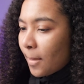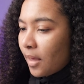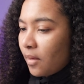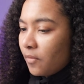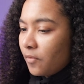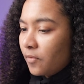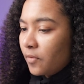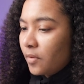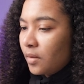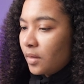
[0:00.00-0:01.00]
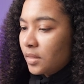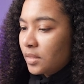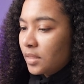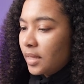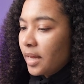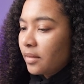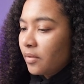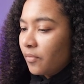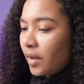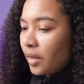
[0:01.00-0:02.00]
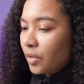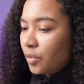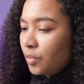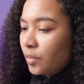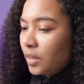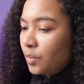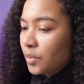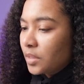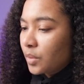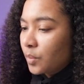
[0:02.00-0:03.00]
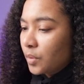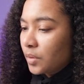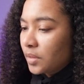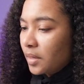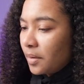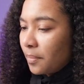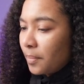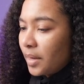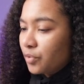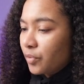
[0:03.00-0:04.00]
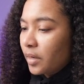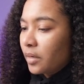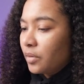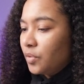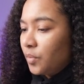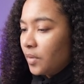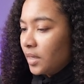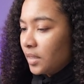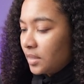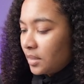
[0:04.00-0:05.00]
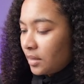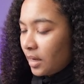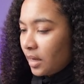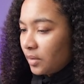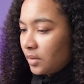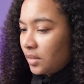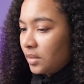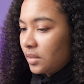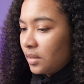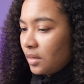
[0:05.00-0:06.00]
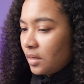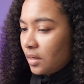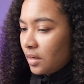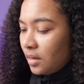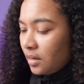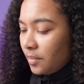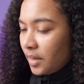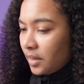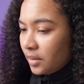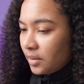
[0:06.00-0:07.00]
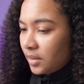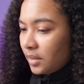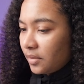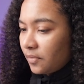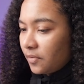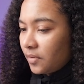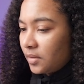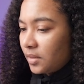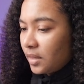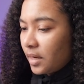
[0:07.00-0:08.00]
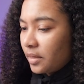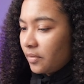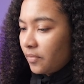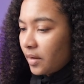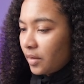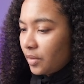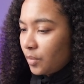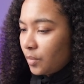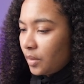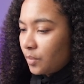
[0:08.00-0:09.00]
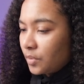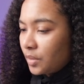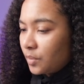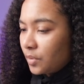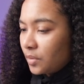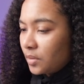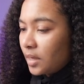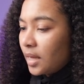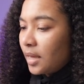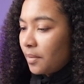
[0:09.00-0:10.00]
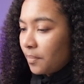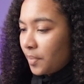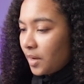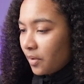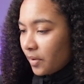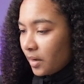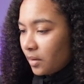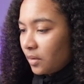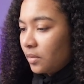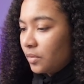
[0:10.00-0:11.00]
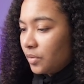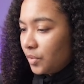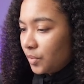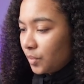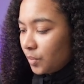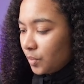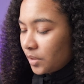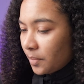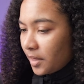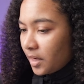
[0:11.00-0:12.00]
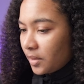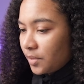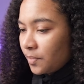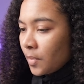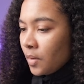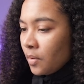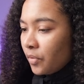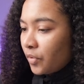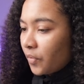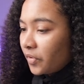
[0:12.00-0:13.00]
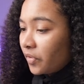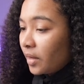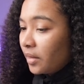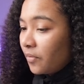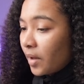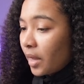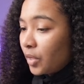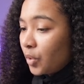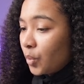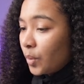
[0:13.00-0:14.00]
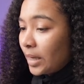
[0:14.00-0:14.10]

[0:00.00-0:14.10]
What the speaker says: If selected value equals metric, do this, else if selected value equals imperial, do something else. So if the selected value